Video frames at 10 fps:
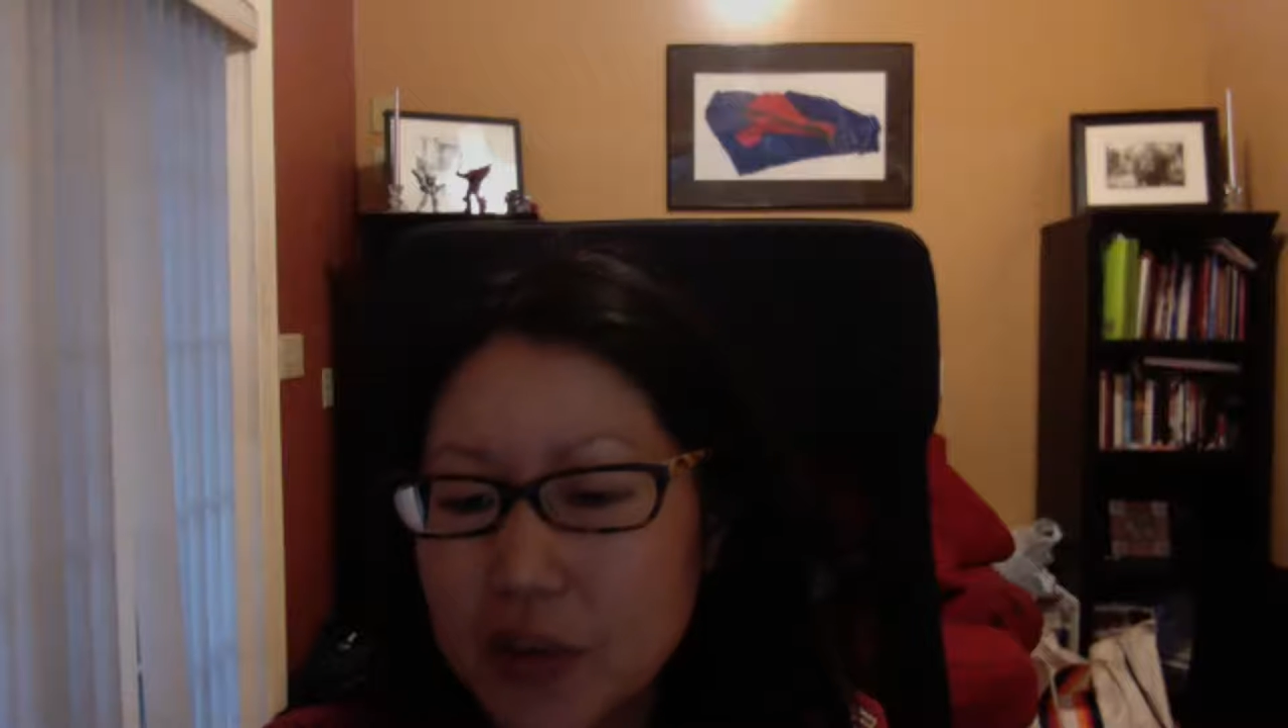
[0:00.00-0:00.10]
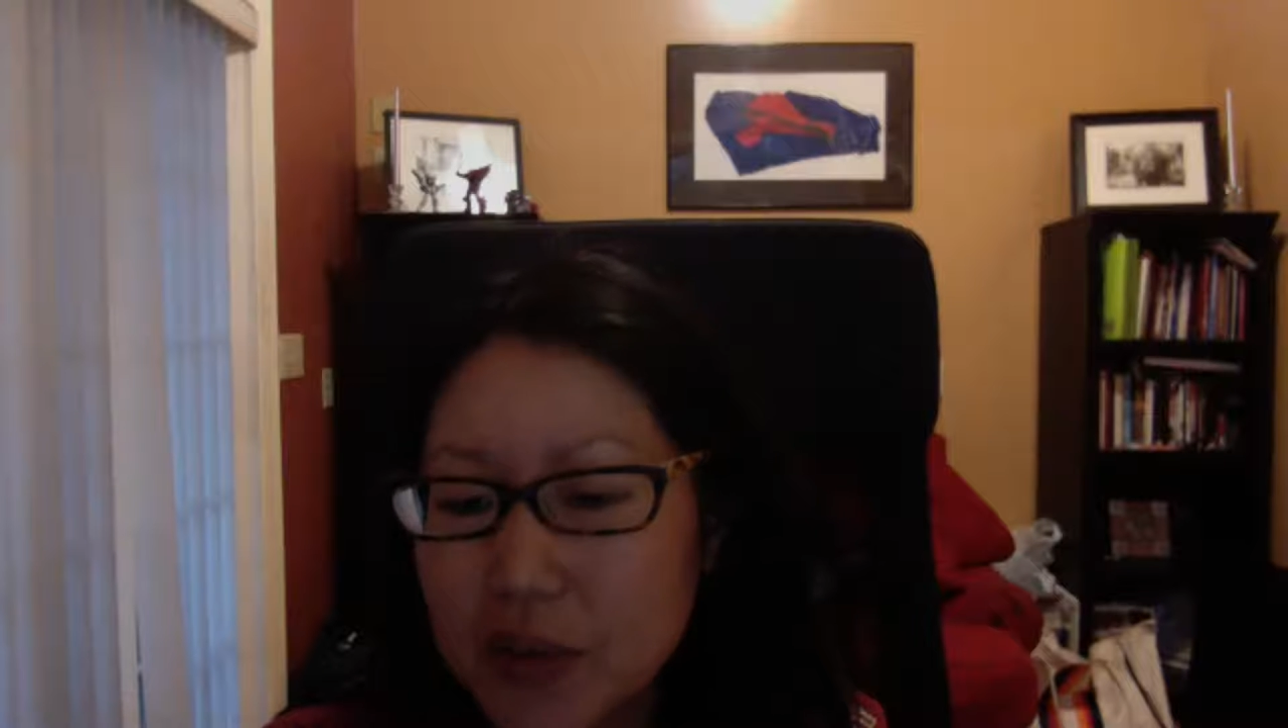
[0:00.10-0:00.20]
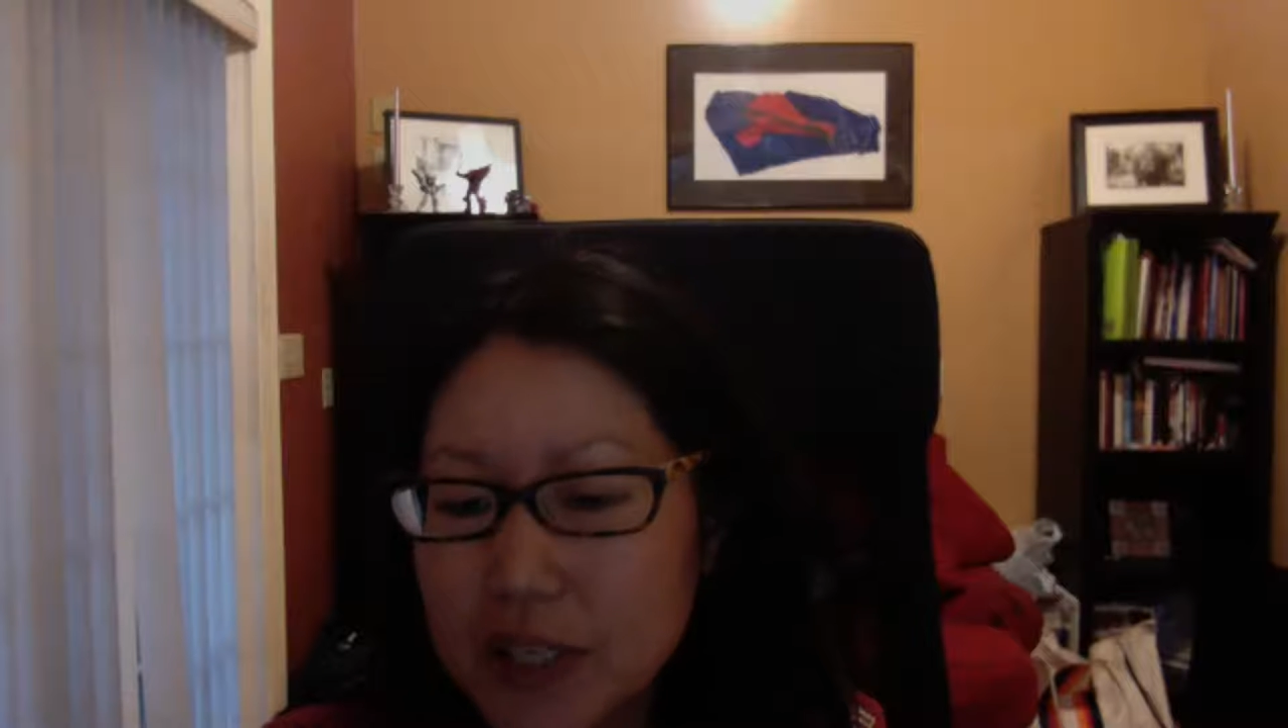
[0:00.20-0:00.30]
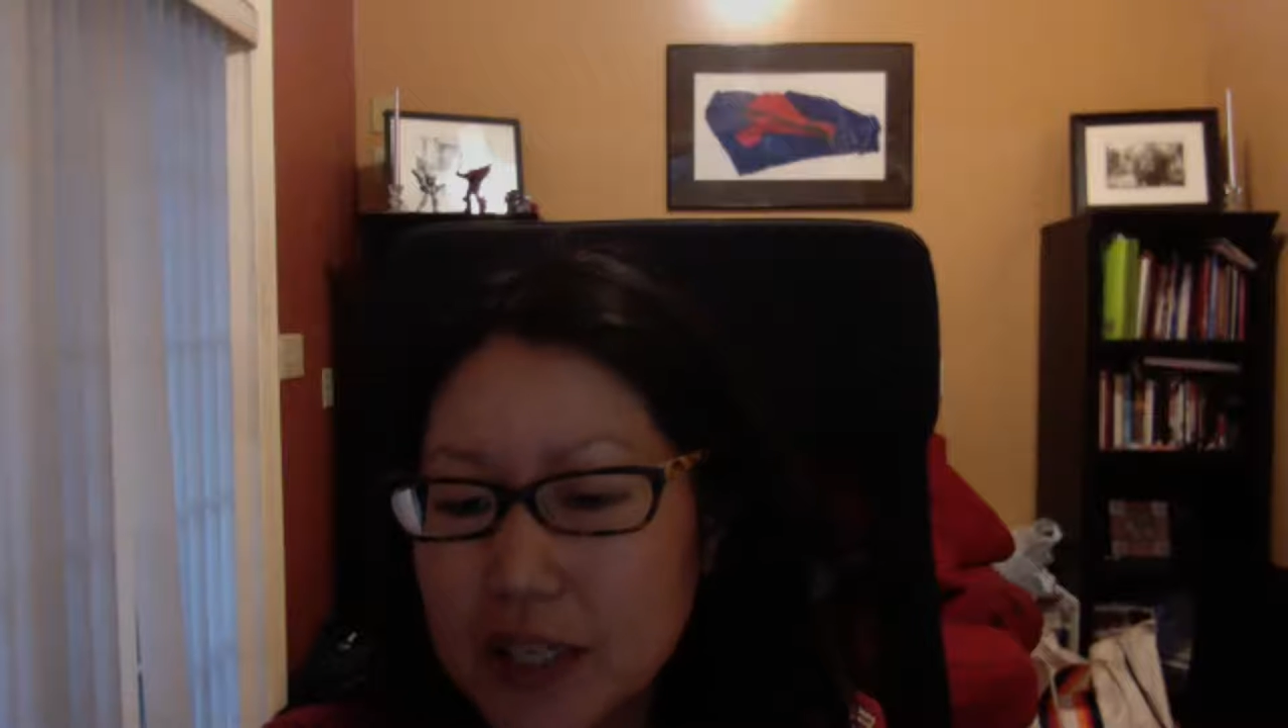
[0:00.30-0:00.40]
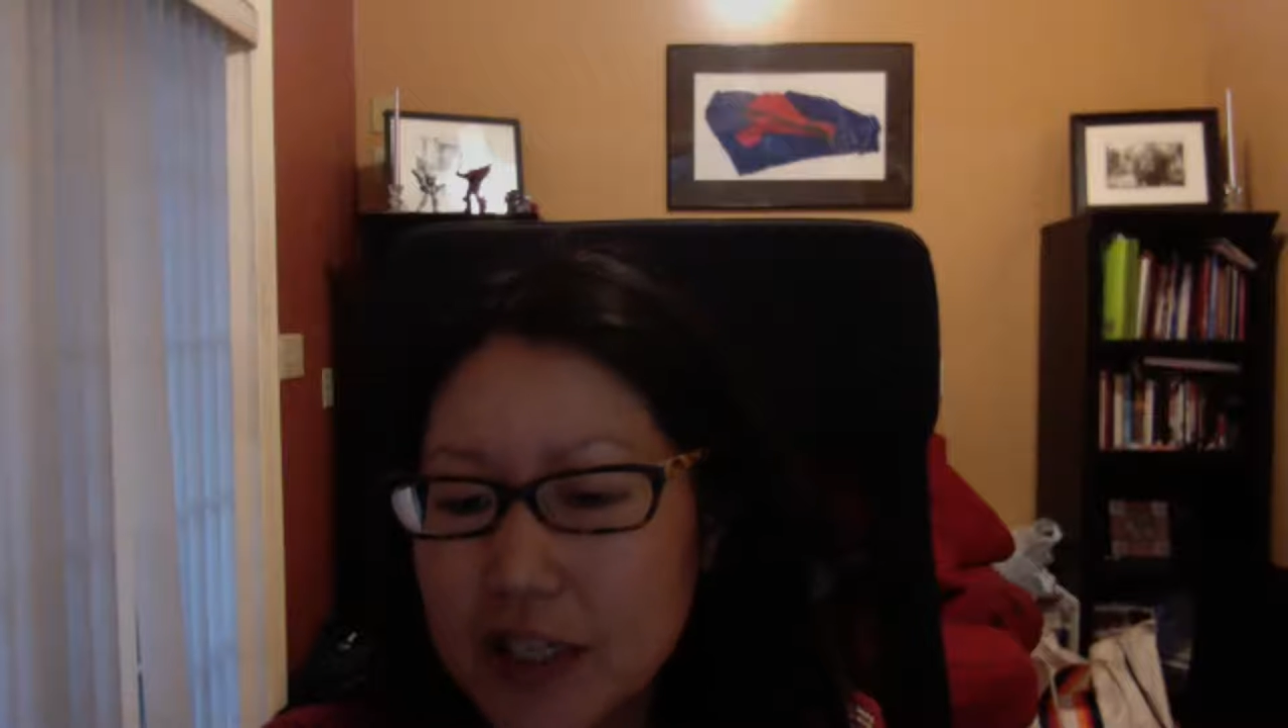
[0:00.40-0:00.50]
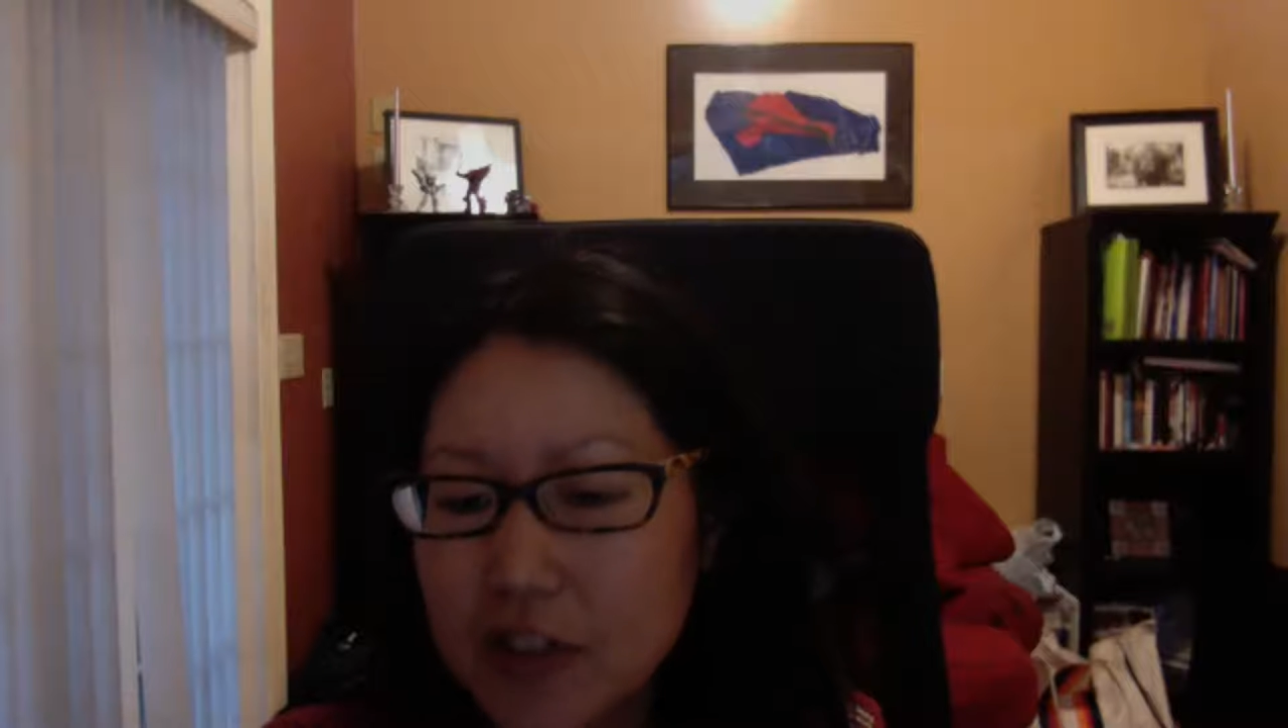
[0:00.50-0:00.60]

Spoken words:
3